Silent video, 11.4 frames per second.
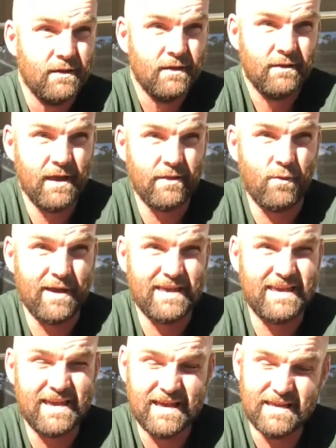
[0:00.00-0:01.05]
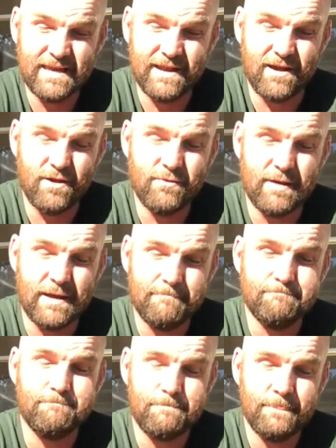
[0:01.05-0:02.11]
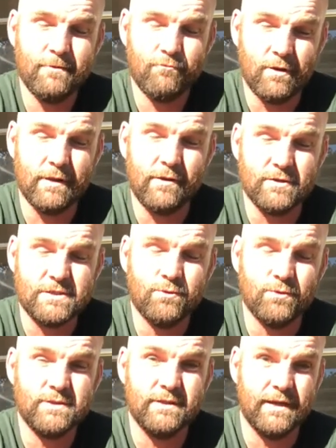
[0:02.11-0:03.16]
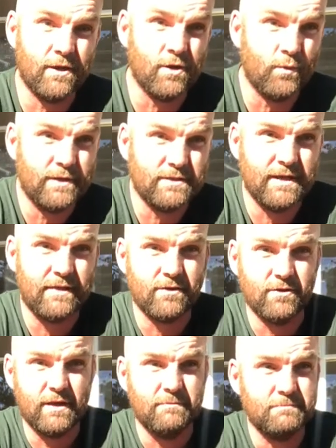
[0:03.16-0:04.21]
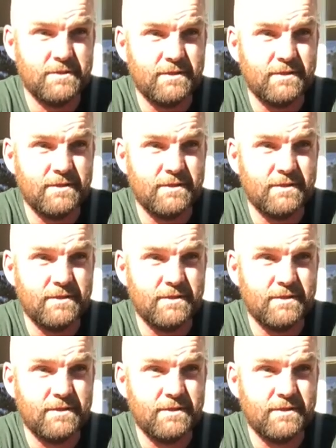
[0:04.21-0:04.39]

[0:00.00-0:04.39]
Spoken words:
the other week, really nice course, and Inglewood is another goodie.